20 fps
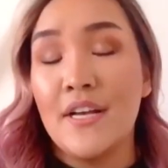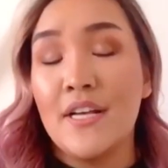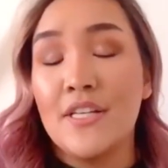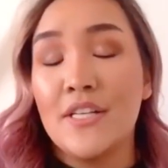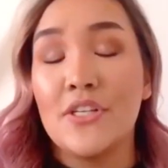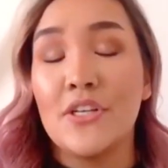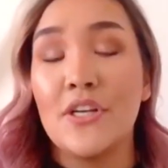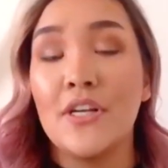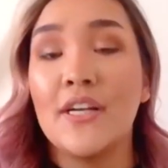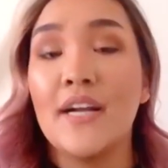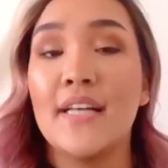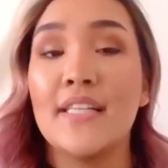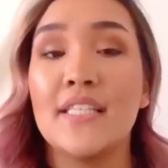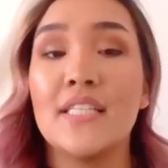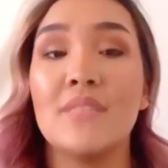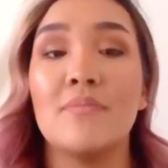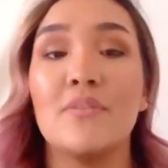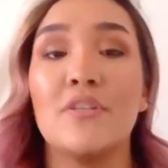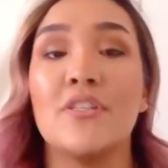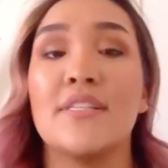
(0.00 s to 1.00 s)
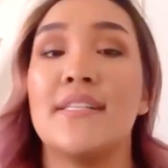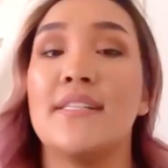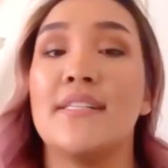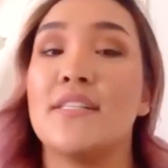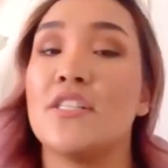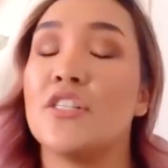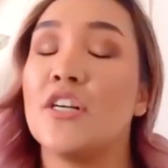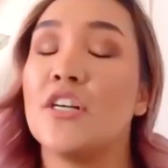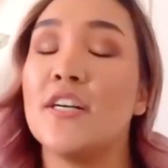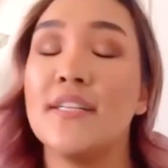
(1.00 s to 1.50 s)
so your customers can
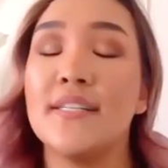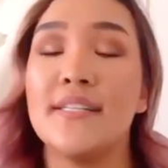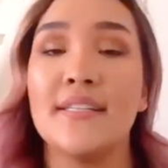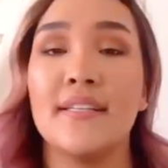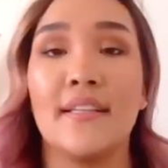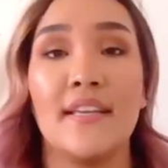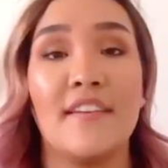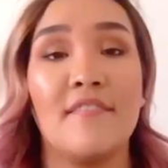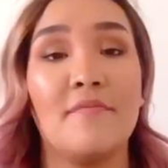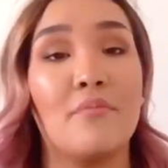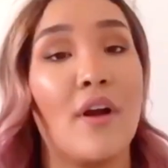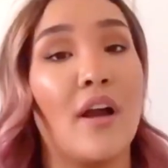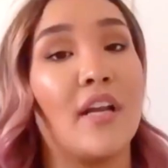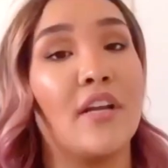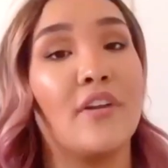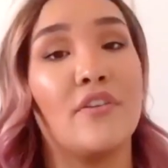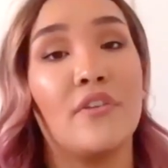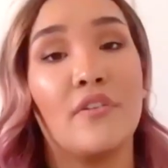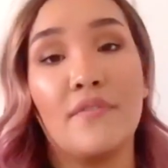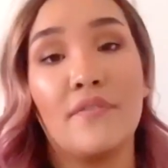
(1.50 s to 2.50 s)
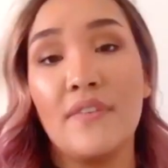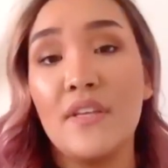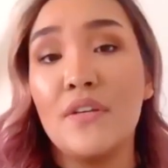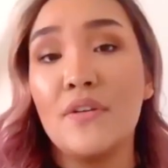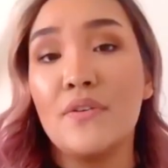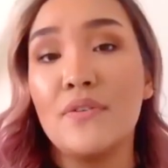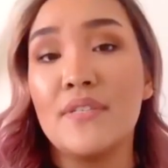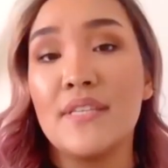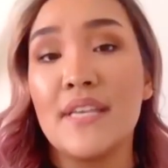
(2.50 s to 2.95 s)
start to leave product reviews